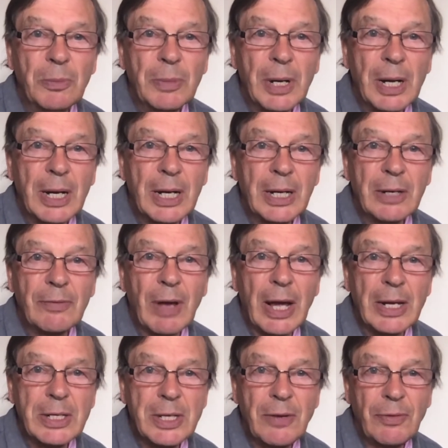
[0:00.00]
a kind of
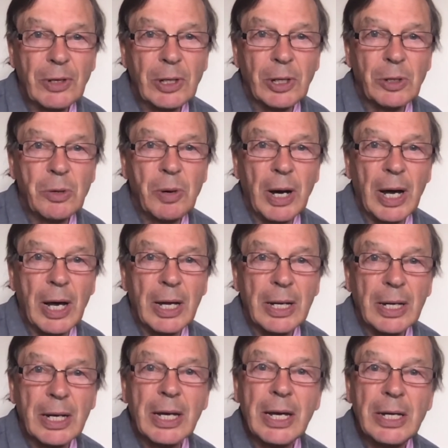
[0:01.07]
antiphonal choir
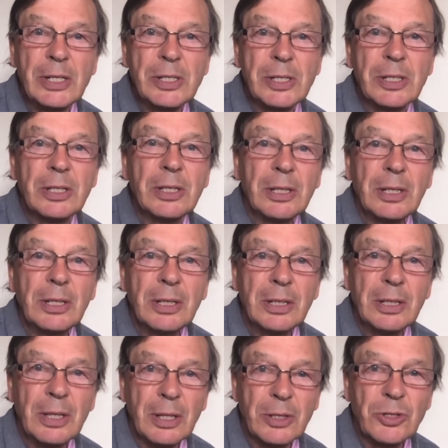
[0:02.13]
against
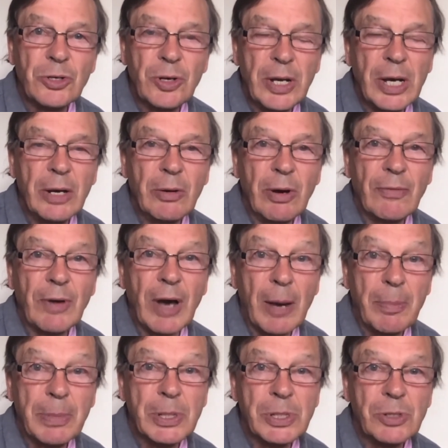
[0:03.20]
the trio of
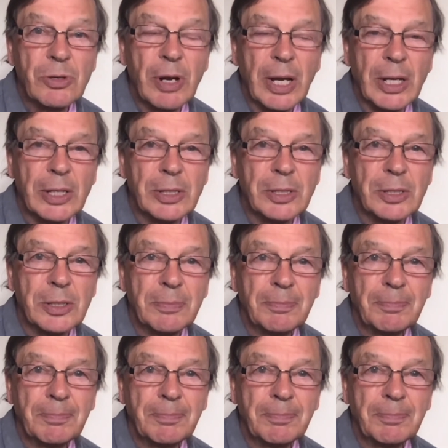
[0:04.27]
upper strings.